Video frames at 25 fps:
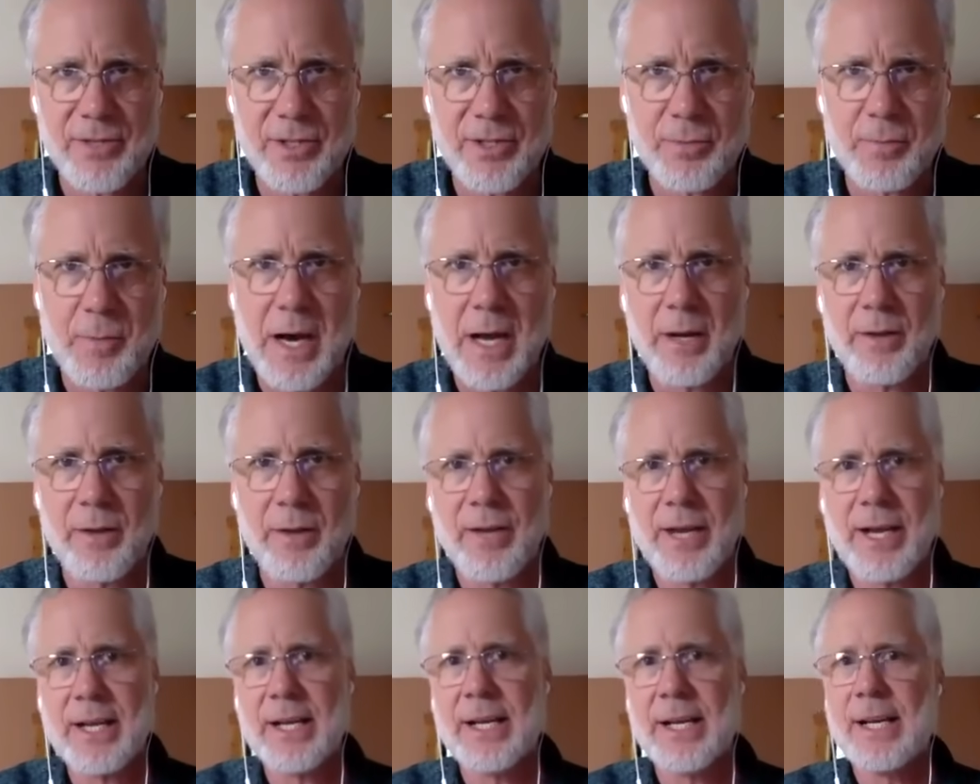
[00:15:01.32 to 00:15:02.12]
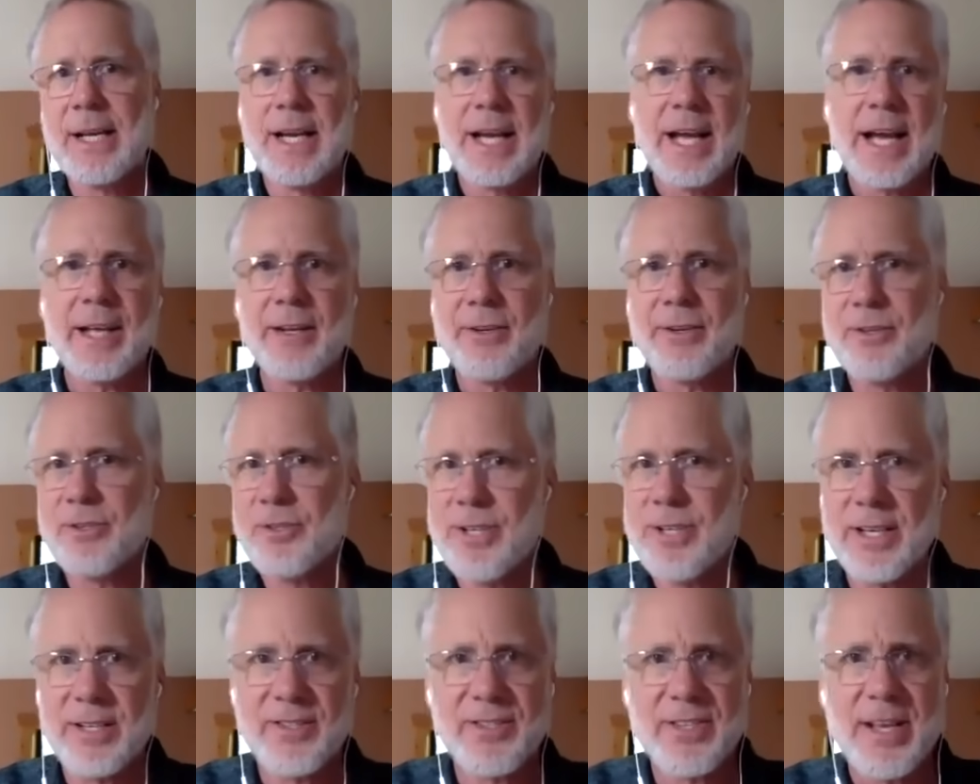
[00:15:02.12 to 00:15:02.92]
this bottleneck, and there's
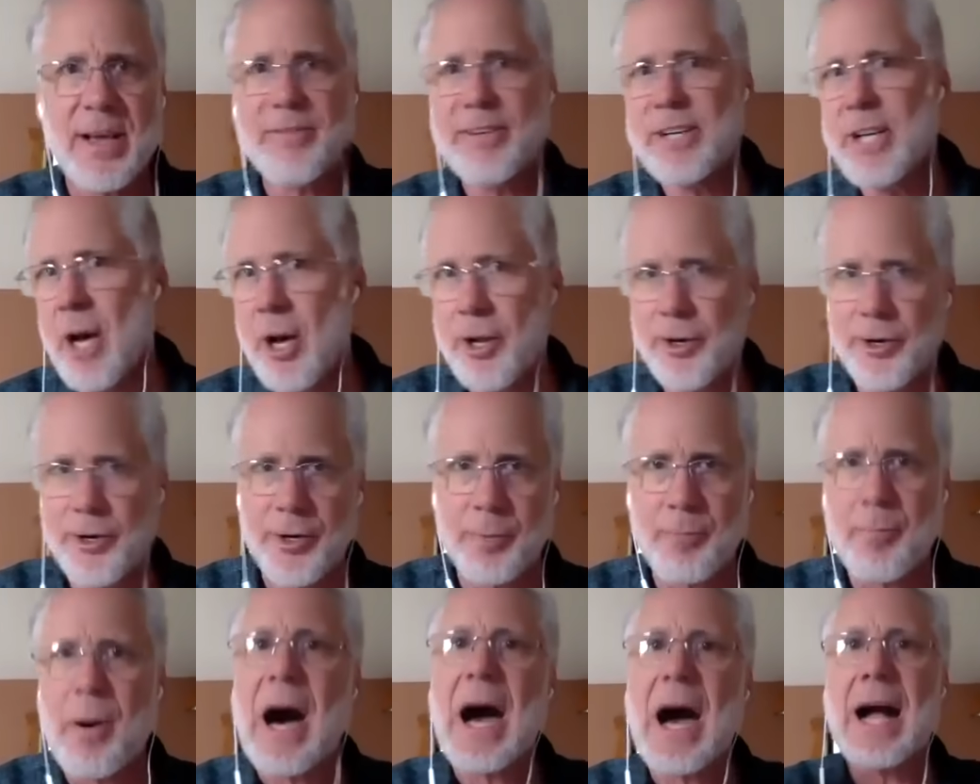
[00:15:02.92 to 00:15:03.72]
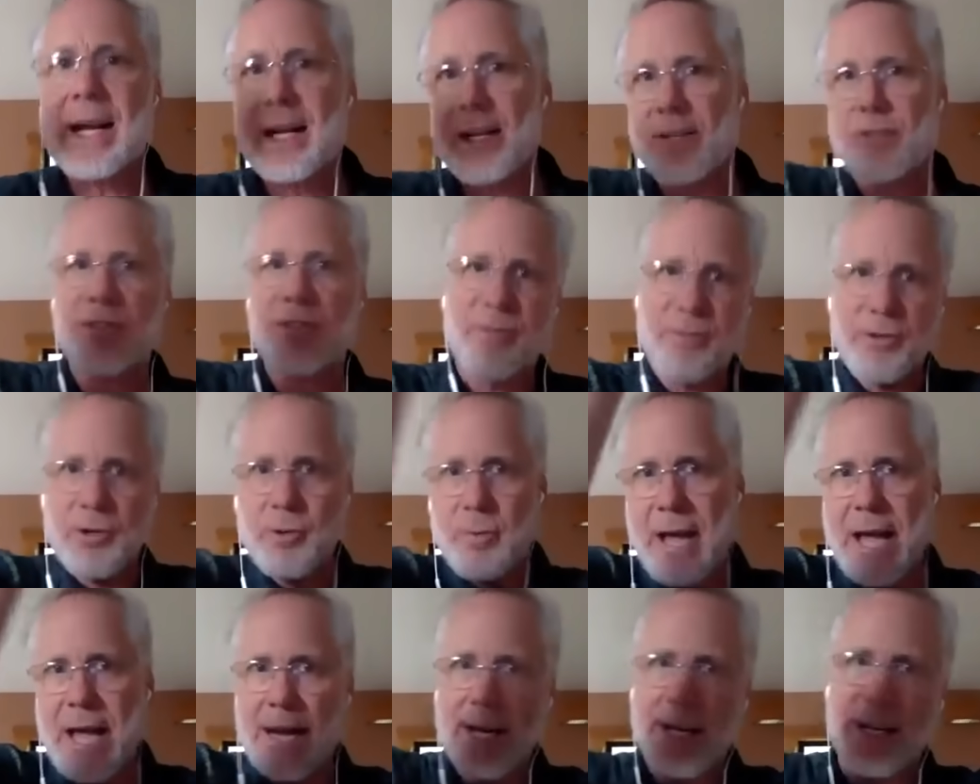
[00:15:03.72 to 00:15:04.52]
say 700 pockets of
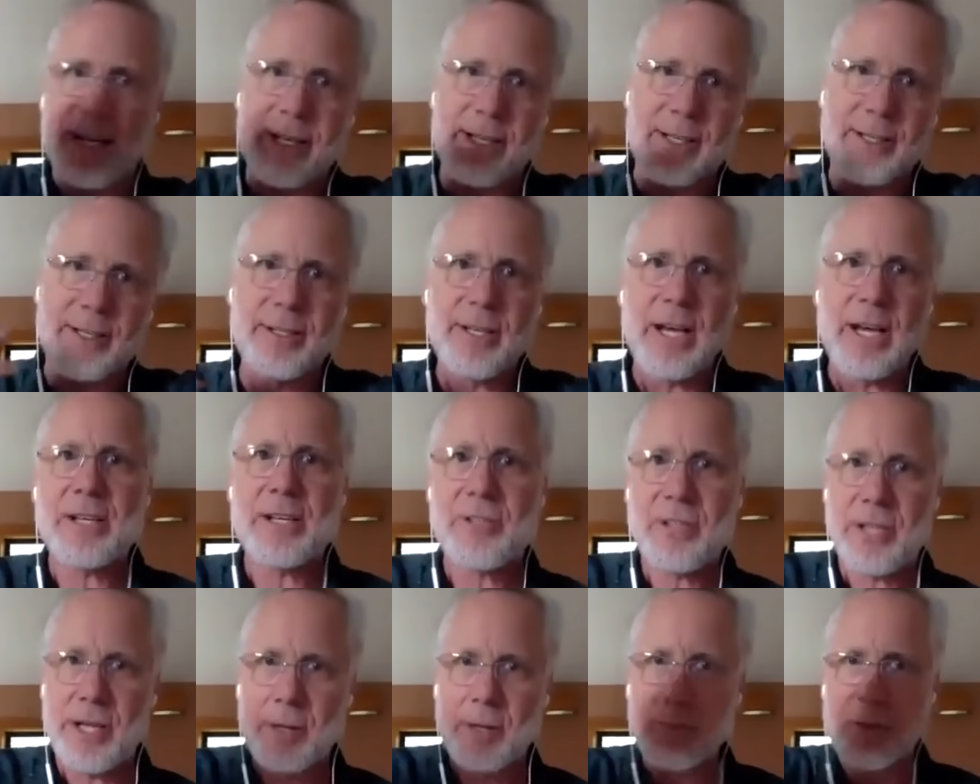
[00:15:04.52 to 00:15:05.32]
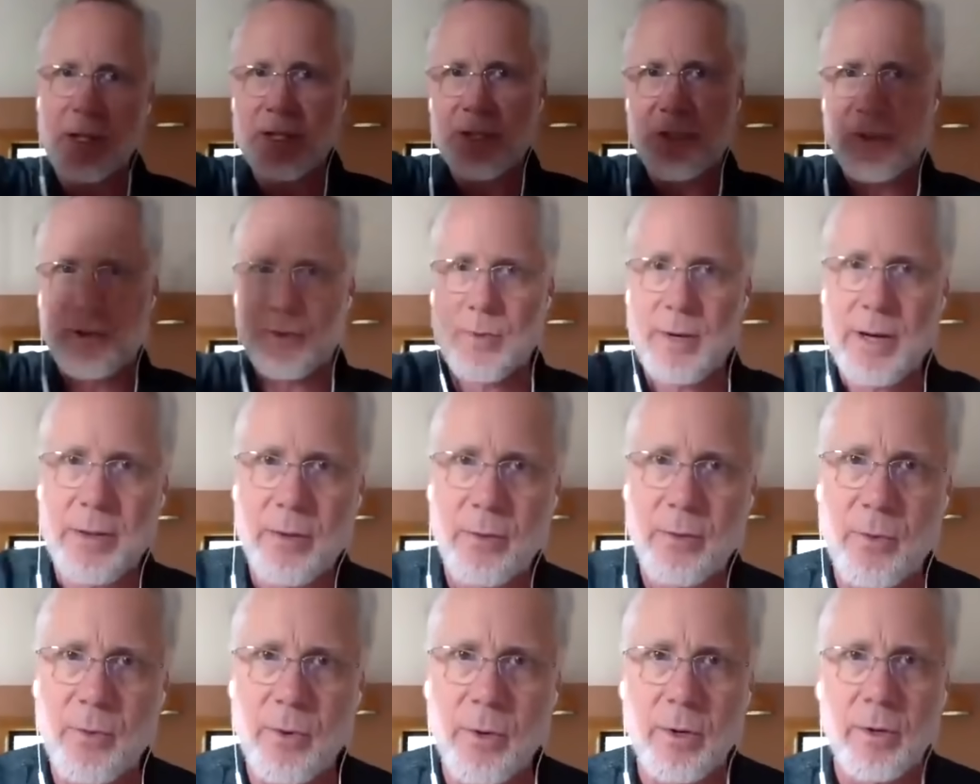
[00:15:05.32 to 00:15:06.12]
humanity in isolated places around the
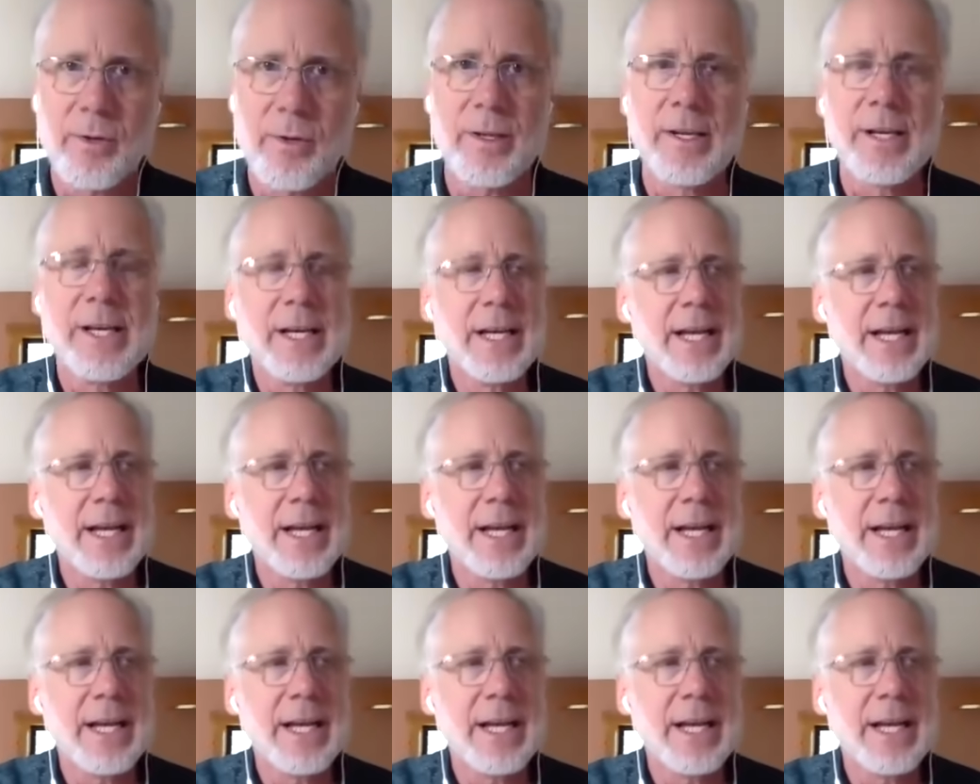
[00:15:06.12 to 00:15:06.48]
world.